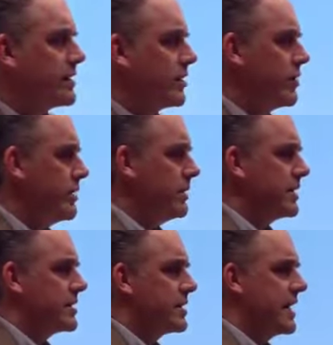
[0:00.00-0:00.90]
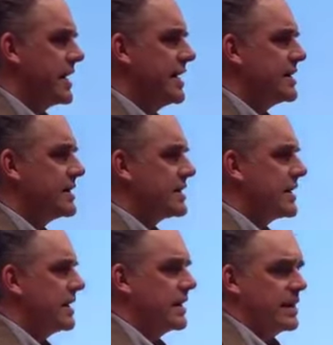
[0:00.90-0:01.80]
this agreeableness thing
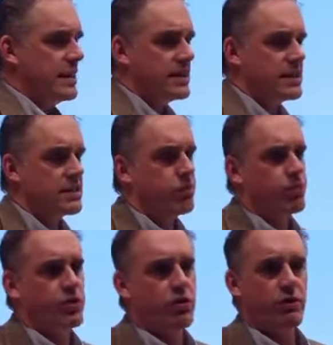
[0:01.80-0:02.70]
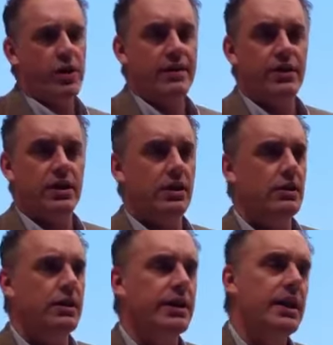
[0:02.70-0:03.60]
is, and, and this is sort of what I've
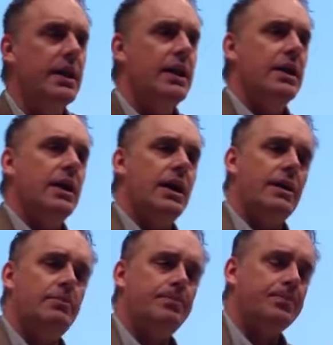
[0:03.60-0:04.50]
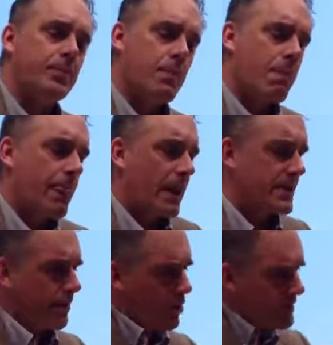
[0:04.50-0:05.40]
concluded. Because um,
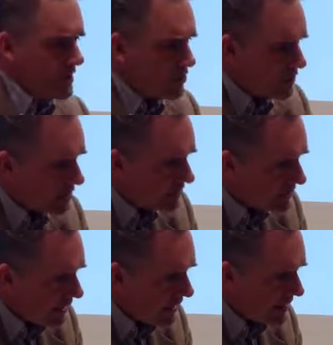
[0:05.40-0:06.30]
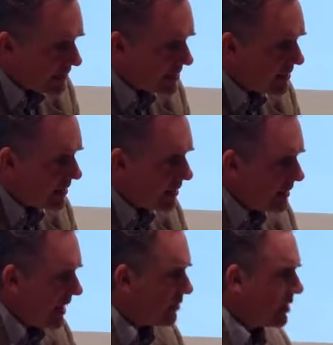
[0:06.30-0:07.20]
I'm always interested in tying this
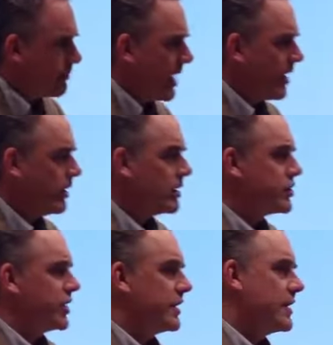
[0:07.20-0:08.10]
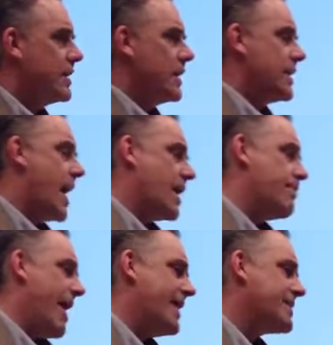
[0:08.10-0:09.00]
down to the biology, and
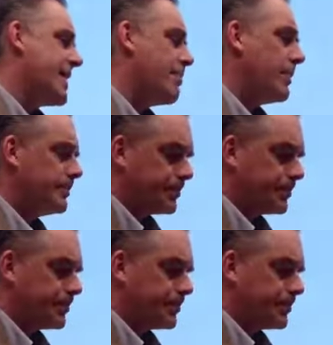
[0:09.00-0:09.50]
Jaak Panksepp,